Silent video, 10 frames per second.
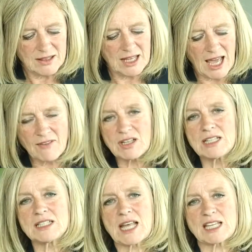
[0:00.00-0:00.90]
The
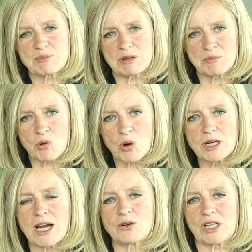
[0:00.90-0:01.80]
evidence has been
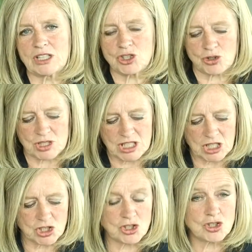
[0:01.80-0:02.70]
borne out in
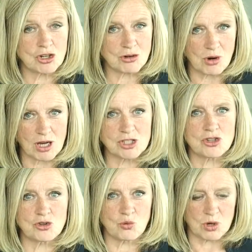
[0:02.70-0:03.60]
jurisdictions
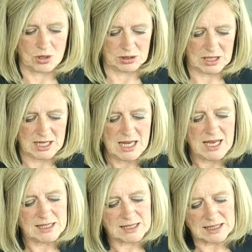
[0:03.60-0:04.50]
across the world.
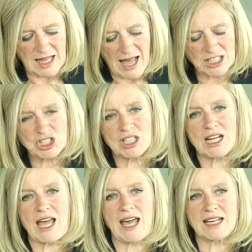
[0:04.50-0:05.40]

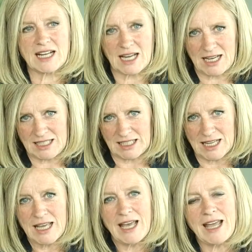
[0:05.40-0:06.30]
Slashing and
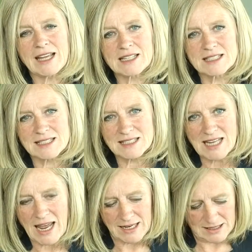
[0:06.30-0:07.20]
cutting
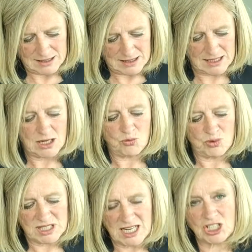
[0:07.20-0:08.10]
extends
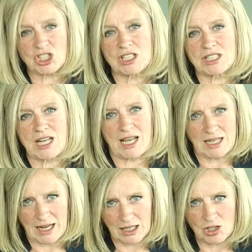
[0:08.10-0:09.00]
recessions
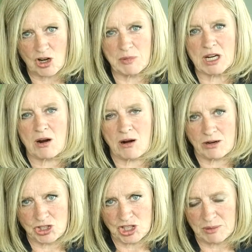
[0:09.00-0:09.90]
and economic
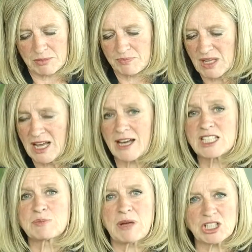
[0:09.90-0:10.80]
hardship,
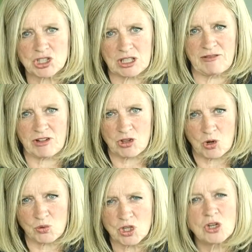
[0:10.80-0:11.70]
especially for
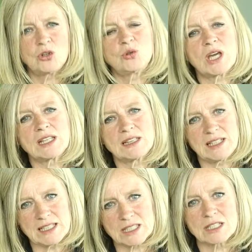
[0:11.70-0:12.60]
those who can
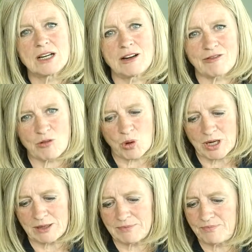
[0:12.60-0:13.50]
least afford it.